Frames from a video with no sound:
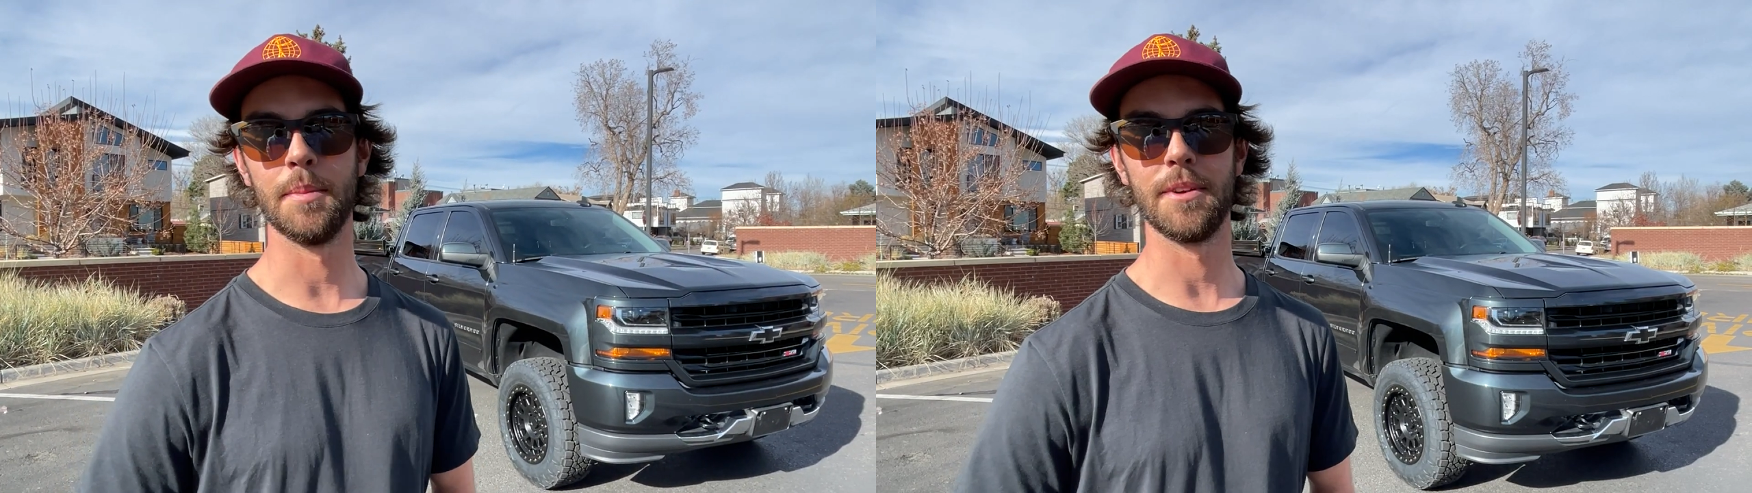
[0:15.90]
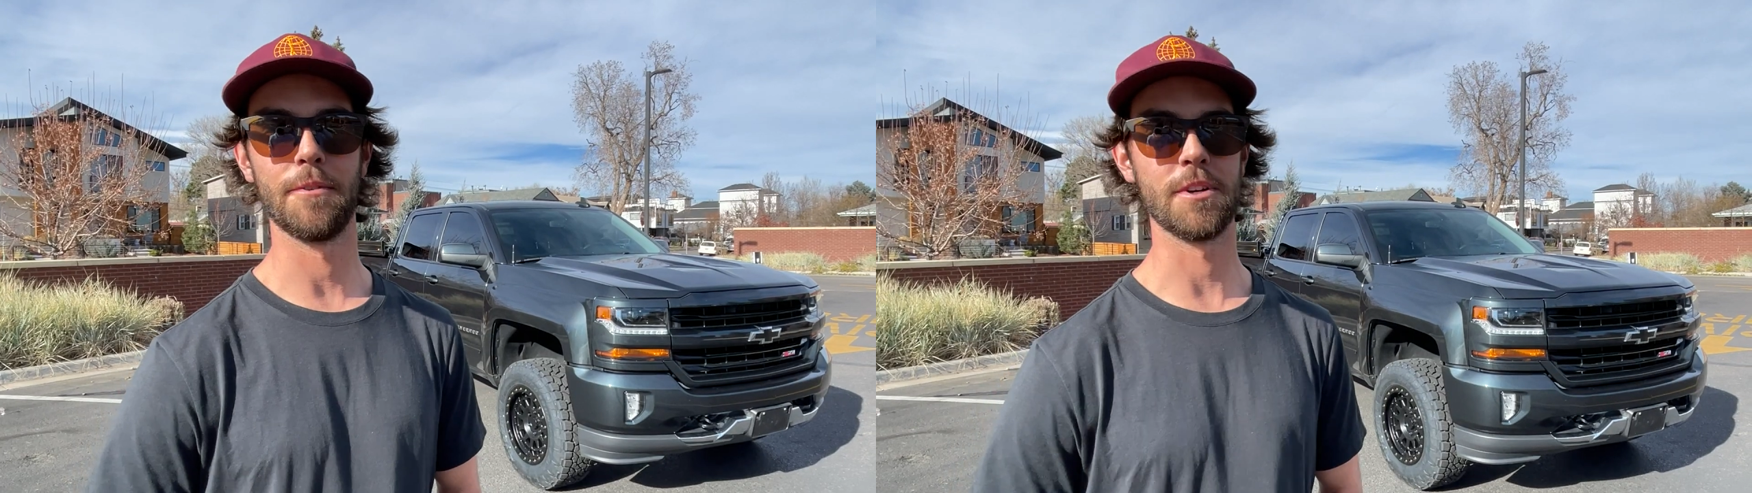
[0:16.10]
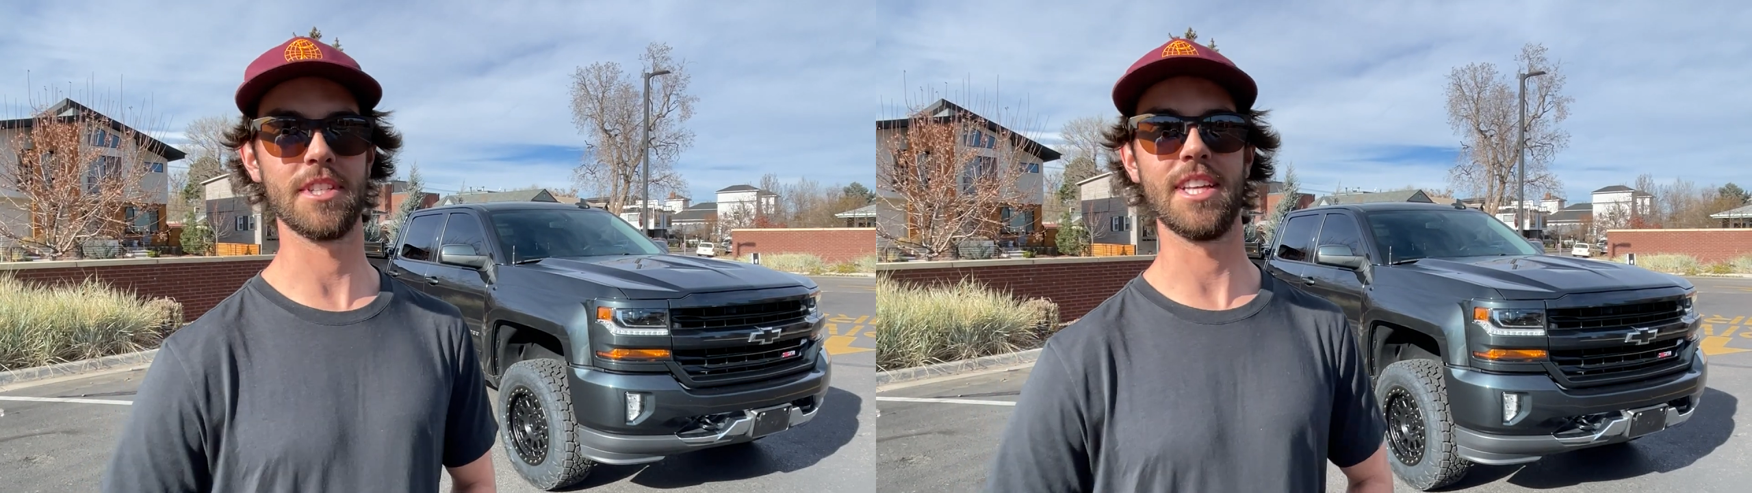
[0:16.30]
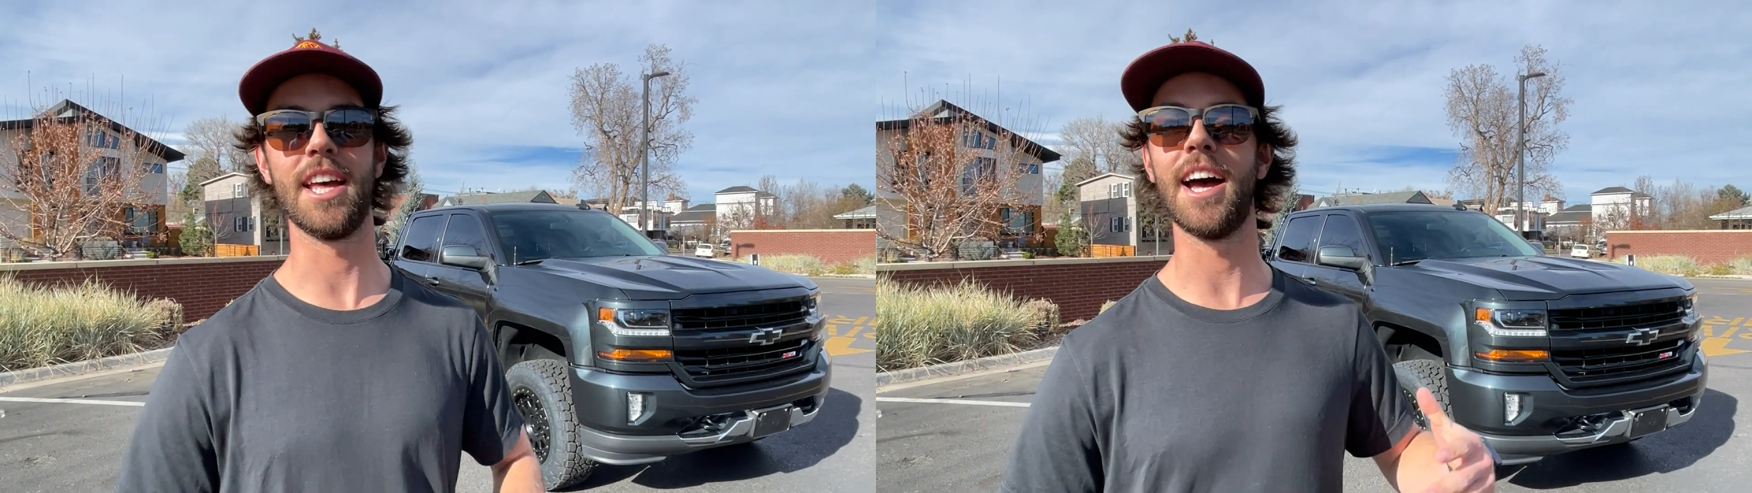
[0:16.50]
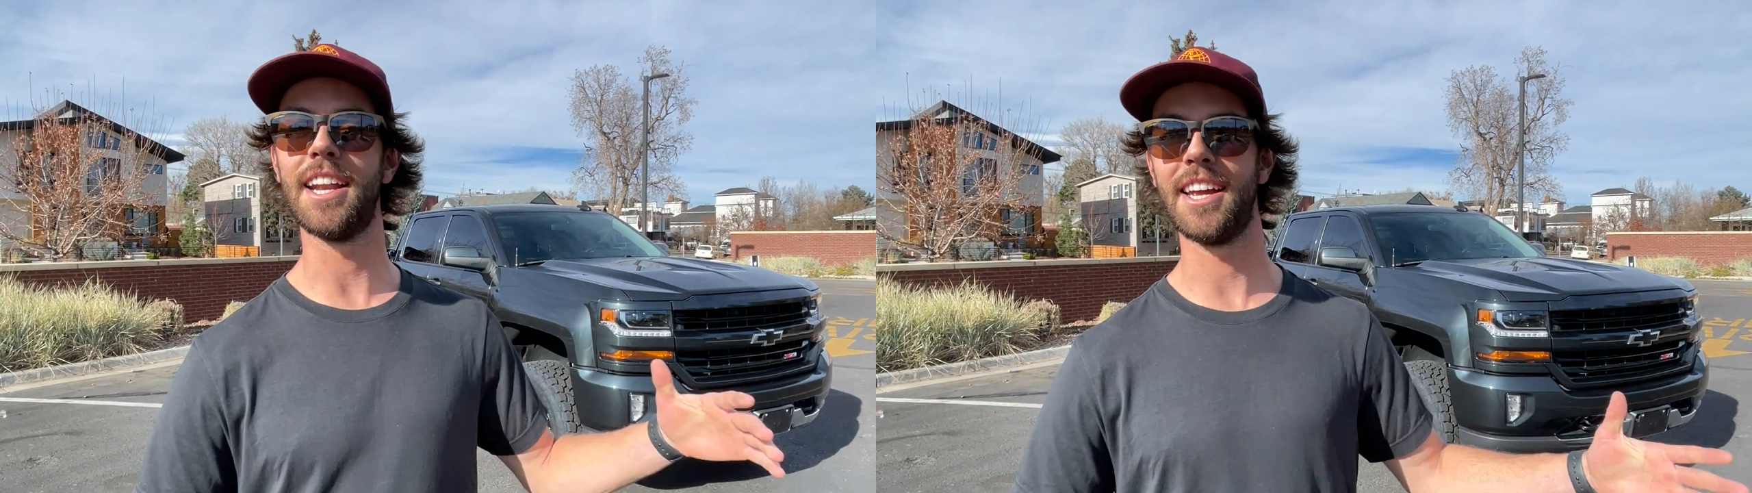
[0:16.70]
Unfortunately,
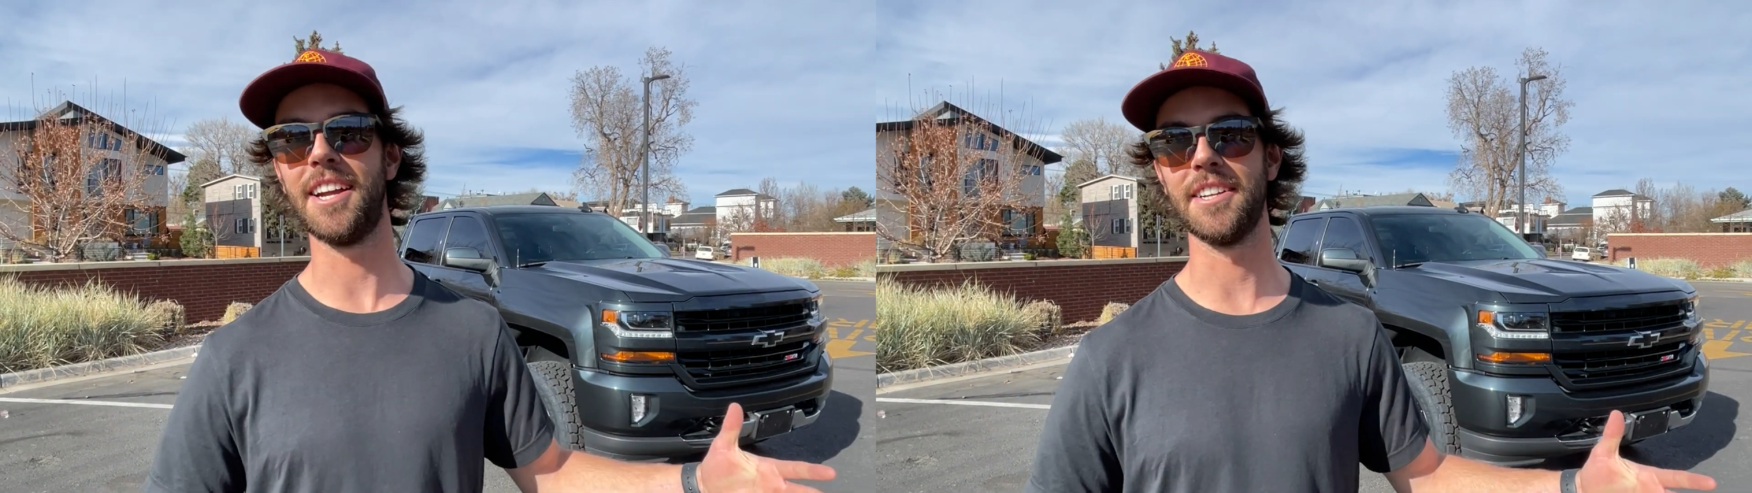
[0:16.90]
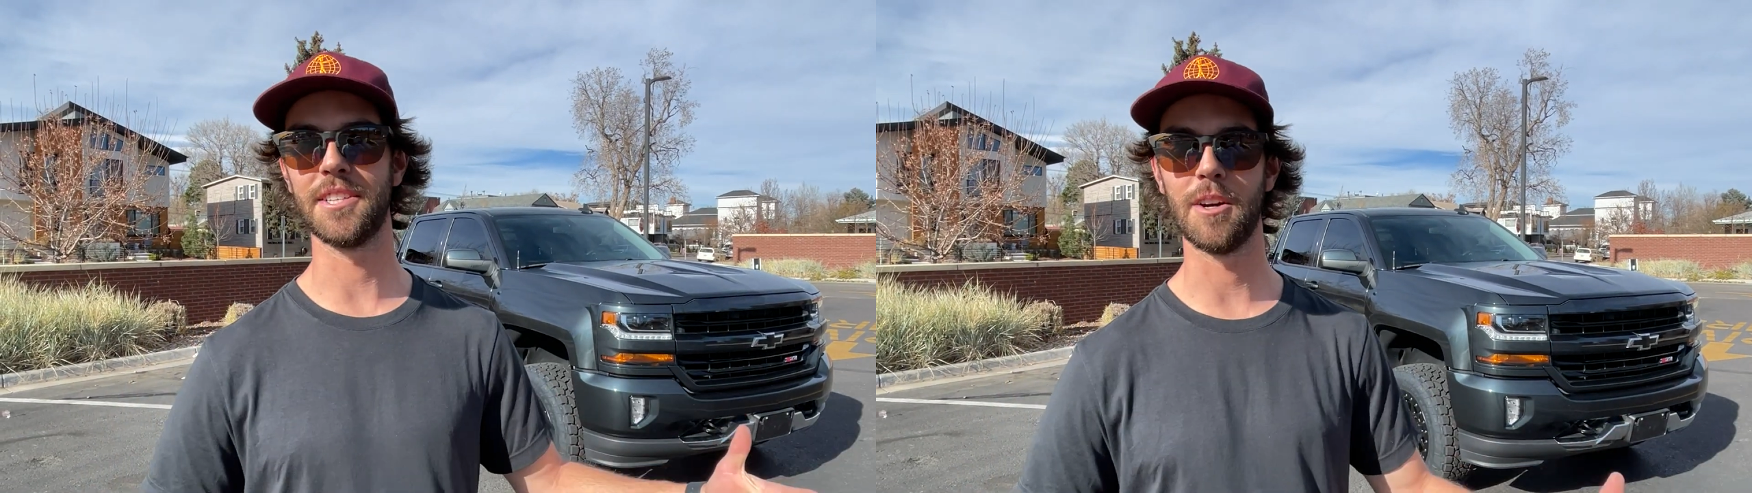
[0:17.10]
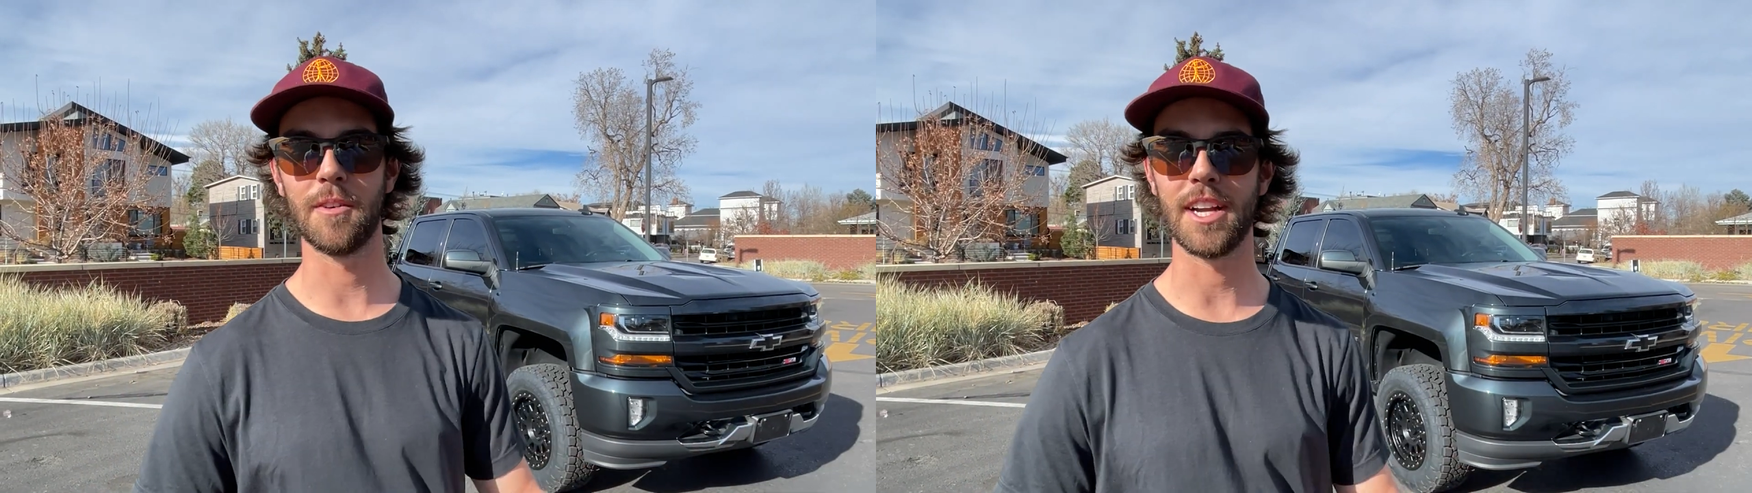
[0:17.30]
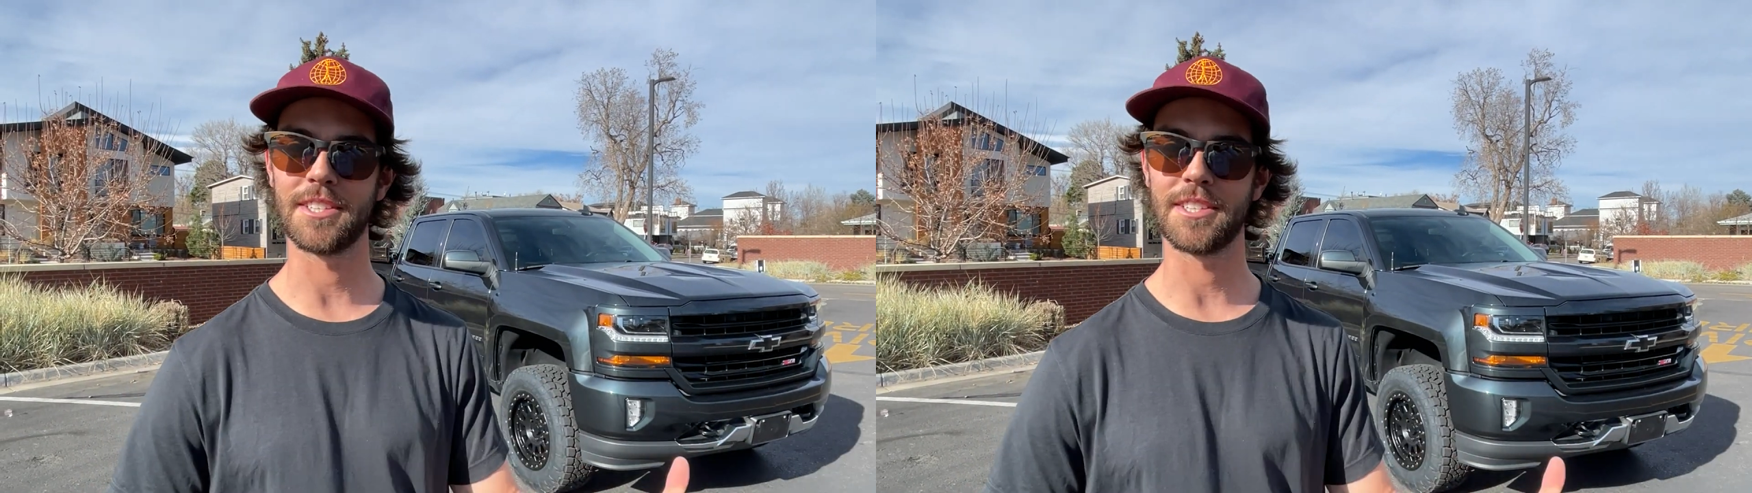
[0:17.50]
that era is over.